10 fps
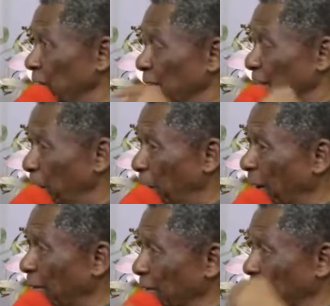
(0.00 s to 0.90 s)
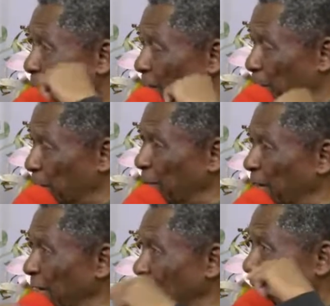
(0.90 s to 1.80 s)
The
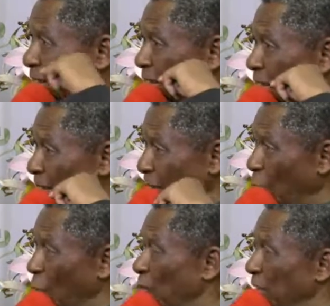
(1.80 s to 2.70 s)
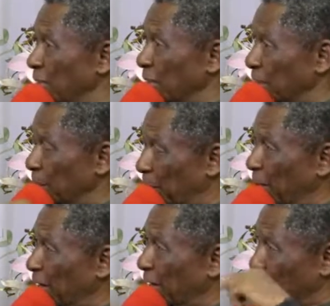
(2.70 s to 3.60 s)
biblical communities, the
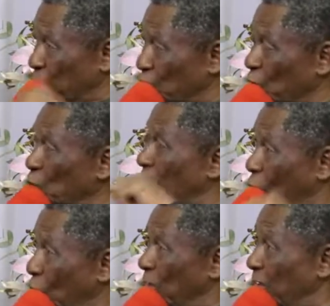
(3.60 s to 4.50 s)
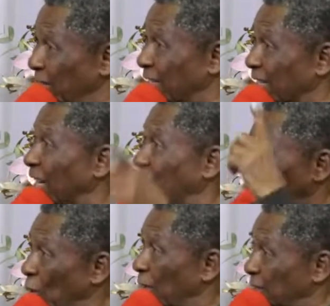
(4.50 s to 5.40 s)
biblical Jews were communities rather than
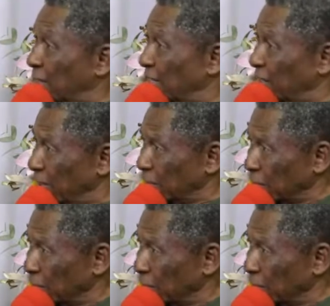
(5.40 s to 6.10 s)
organizations.